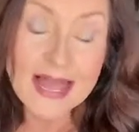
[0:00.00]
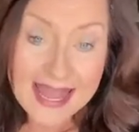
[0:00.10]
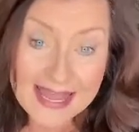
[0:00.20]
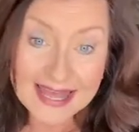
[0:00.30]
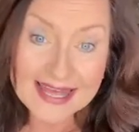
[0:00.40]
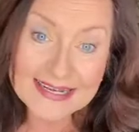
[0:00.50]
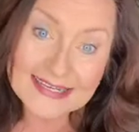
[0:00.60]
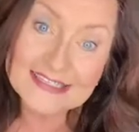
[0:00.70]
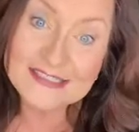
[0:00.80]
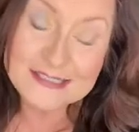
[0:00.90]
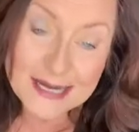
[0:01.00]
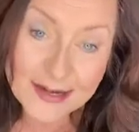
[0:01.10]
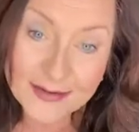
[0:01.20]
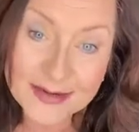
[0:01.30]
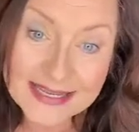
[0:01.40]
and
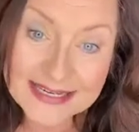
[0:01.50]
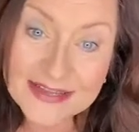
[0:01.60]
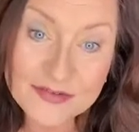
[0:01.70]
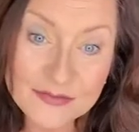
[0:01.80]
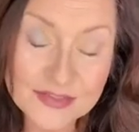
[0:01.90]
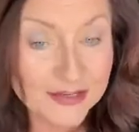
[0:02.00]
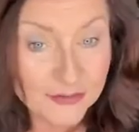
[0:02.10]
share it if you think